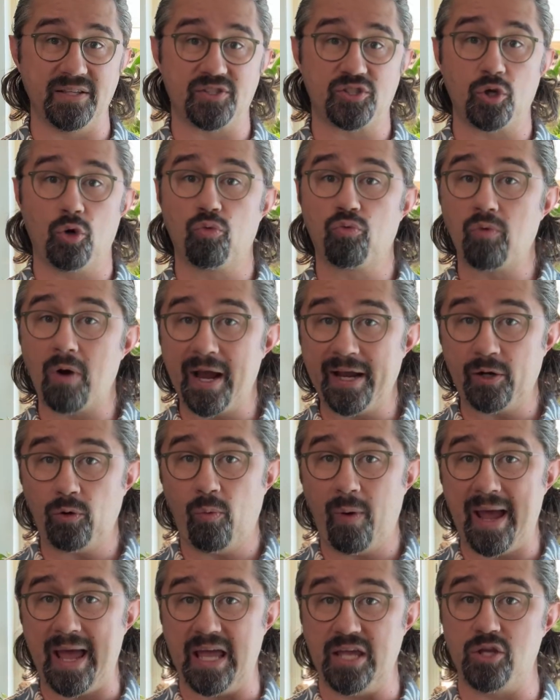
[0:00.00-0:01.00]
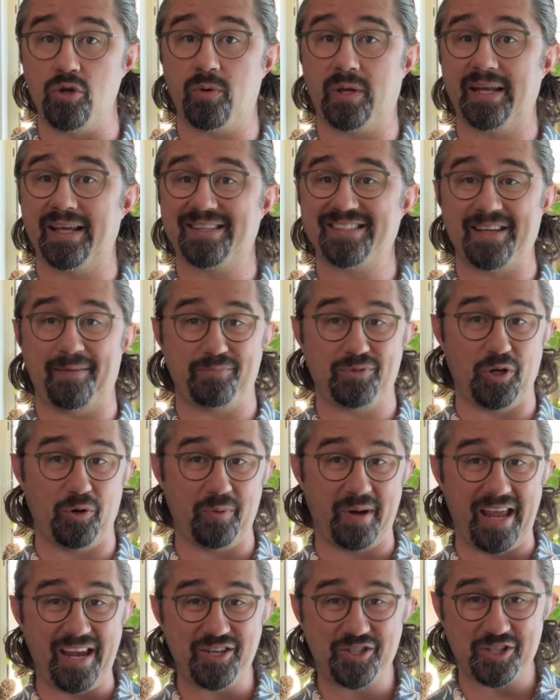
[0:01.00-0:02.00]
So right away, you can accept
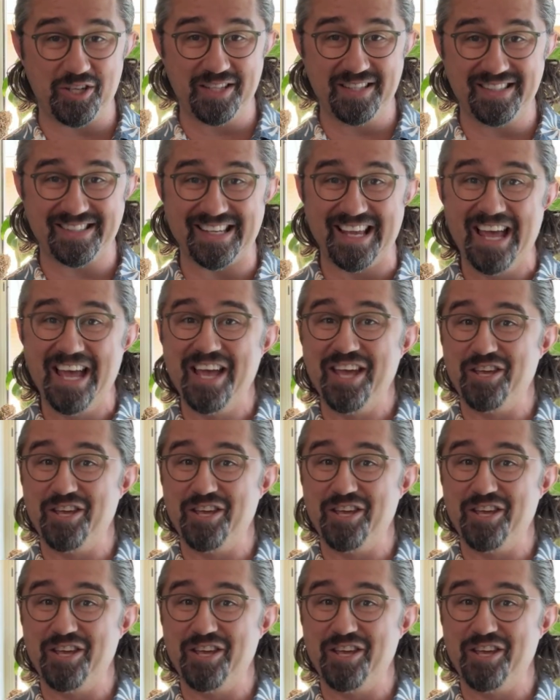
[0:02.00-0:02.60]
donations,